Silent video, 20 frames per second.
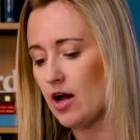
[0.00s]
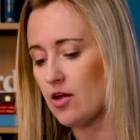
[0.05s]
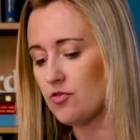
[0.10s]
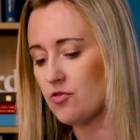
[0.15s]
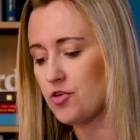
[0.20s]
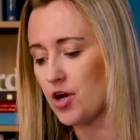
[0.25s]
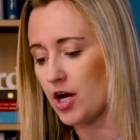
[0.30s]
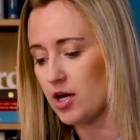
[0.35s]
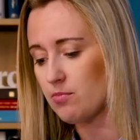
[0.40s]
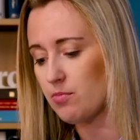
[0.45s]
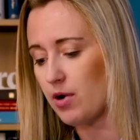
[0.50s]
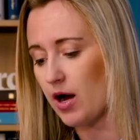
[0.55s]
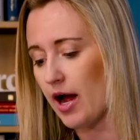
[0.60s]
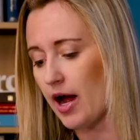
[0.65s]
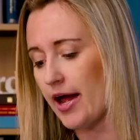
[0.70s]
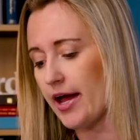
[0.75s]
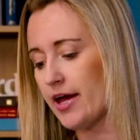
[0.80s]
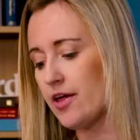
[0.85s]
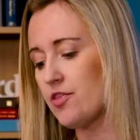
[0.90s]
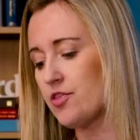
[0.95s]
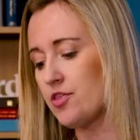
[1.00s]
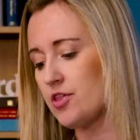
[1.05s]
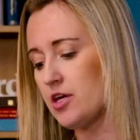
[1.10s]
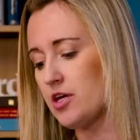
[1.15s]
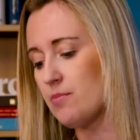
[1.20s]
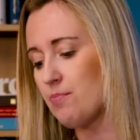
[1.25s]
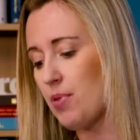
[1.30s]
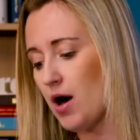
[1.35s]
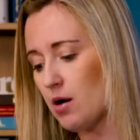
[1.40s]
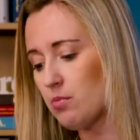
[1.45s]
done by the
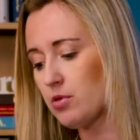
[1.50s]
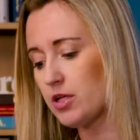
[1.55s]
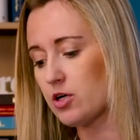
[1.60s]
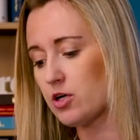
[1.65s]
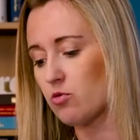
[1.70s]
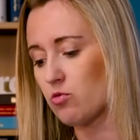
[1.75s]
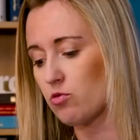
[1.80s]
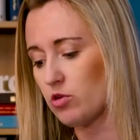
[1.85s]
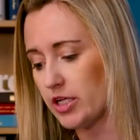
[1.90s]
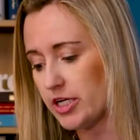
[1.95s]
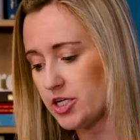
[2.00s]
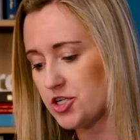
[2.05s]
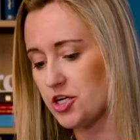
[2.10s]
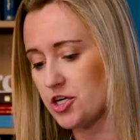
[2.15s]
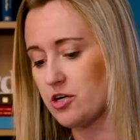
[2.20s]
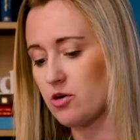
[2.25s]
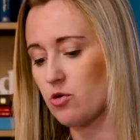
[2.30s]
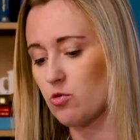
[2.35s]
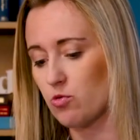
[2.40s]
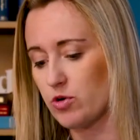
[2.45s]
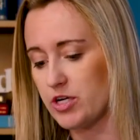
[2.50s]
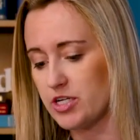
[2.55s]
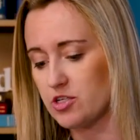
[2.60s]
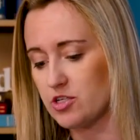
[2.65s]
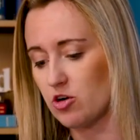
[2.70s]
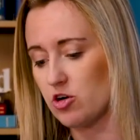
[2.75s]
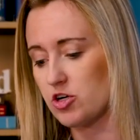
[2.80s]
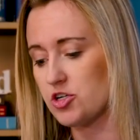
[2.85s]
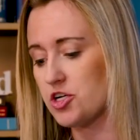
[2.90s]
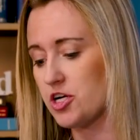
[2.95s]
Public Religion
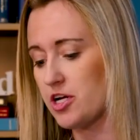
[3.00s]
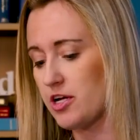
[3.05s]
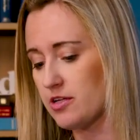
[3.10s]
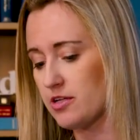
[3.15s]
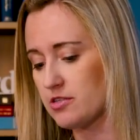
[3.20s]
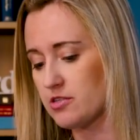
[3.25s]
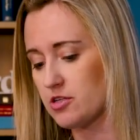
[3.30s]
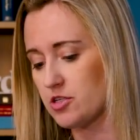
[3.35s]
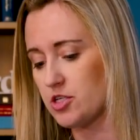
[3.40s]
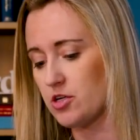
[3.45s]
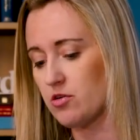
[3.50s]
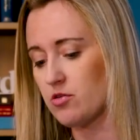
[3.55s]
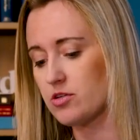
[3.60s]
Research Institute.